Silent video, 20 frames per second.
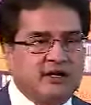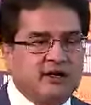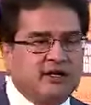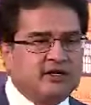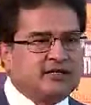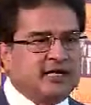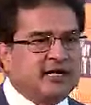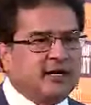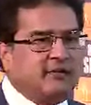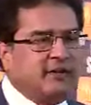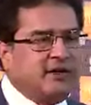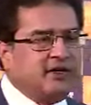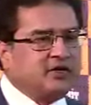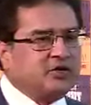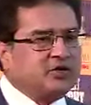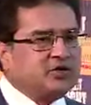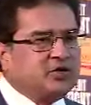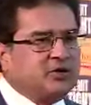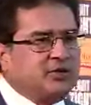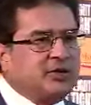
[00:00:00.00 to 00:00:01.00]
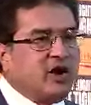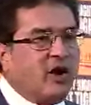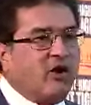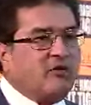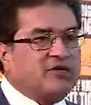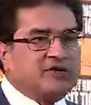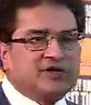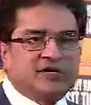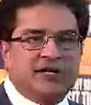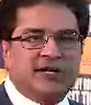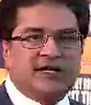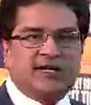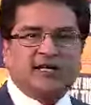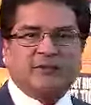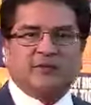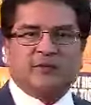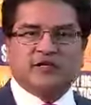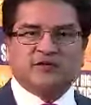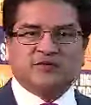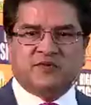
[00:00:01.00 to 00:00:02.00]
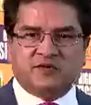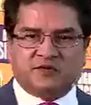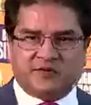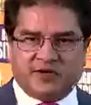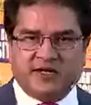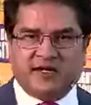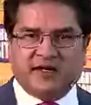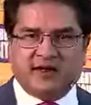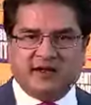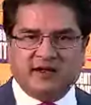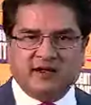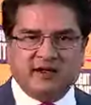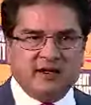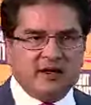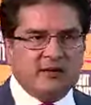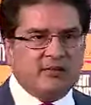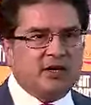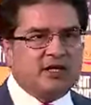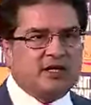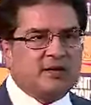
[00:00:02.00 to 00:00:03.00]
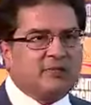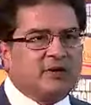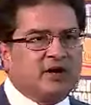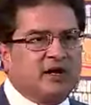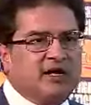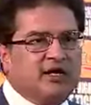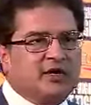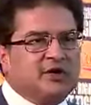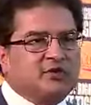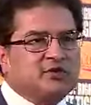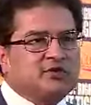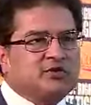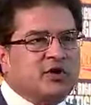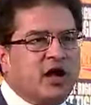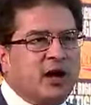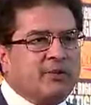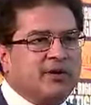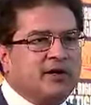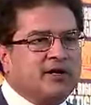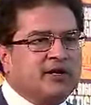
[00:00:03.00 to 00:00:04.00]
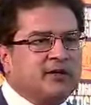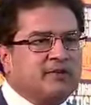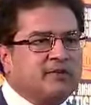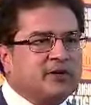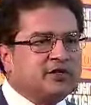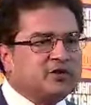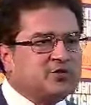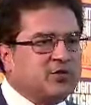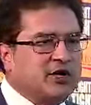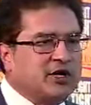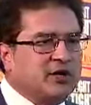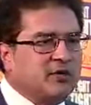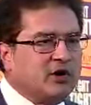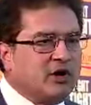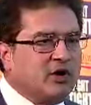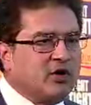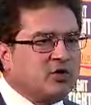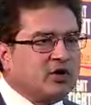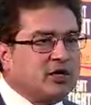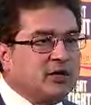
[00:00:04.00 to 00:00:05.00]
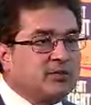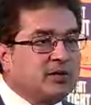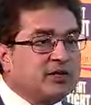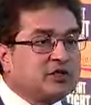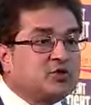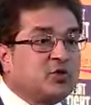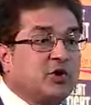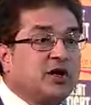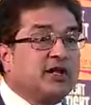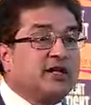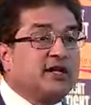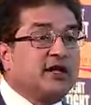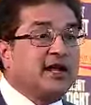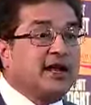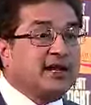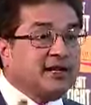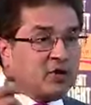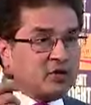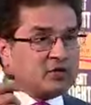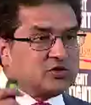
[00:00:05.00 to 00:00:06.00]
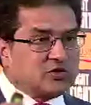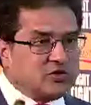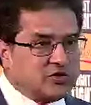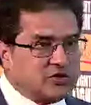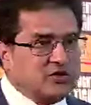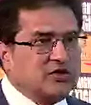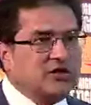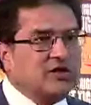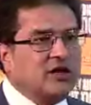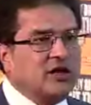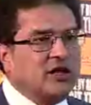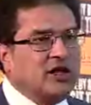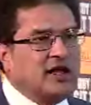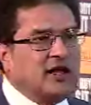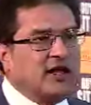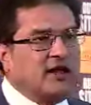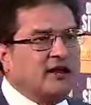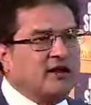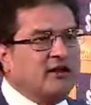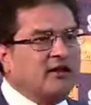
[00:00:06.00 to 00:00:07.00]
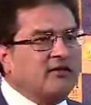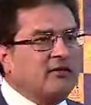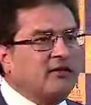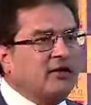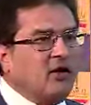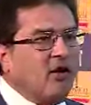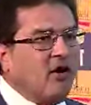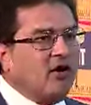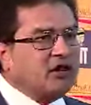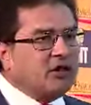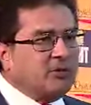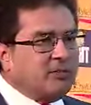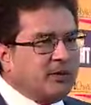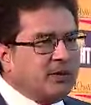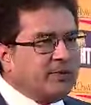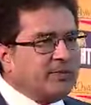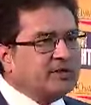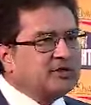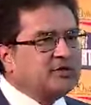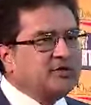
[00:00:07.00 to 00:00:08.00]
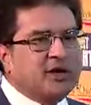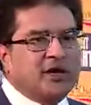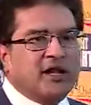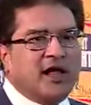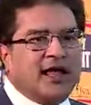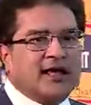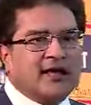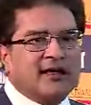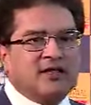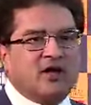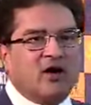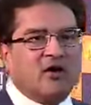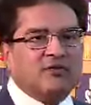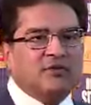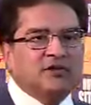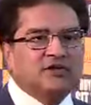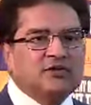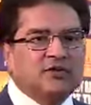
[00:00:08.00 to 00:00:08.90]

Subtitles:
Settlements used to be officially T plus 15, but typically it used to happen T plus 21 or T plus 28 also. And all the papers were lying in the office.